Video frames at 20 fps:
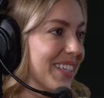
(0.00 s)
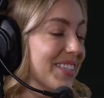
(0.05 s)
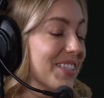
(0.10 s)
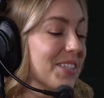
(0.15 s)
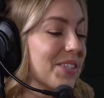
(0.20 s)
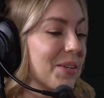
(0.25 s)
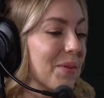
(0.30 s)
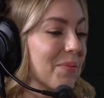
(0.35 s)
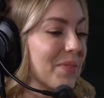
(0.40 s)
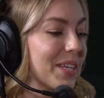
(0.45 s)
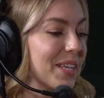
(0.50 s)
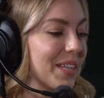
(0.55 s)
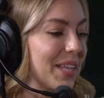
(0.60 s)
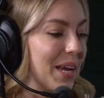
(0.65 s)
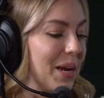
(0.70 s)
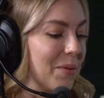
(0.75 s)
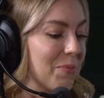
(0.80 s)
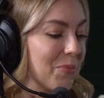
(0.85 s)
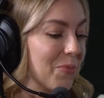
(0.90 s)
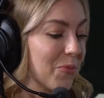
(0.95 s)
This is something
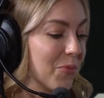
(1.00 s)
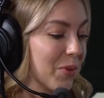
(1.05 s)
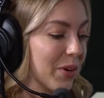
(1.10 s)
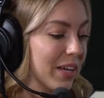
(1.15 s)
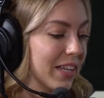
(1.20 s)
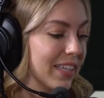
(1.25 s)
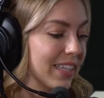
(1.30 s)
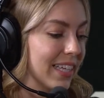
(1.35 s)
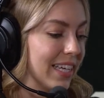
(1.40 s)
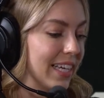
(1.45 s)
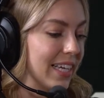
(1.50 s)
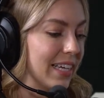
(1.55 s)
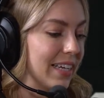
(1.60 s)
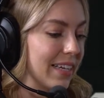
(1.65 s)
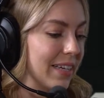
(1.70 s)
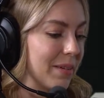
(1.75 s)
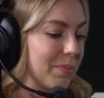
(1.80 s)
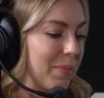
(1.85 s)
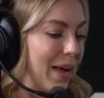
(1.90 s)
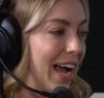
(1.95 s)
that I'm
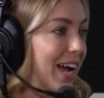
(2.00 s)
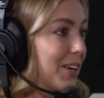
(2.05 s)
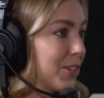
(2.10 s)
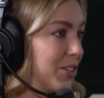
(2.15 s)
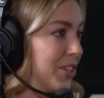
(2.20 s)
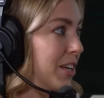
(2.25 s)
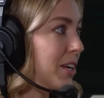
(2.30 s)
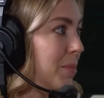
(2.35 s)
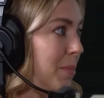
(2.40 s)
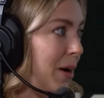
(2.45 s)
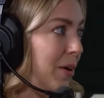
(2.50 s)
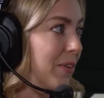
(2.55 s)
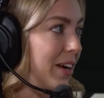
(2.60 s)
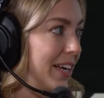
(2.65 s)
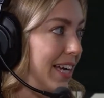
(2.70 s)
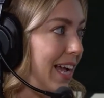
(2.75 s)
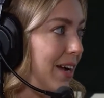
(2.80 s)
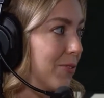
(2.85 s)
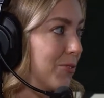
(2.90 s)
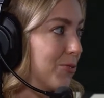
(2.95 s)
really passionate about right now.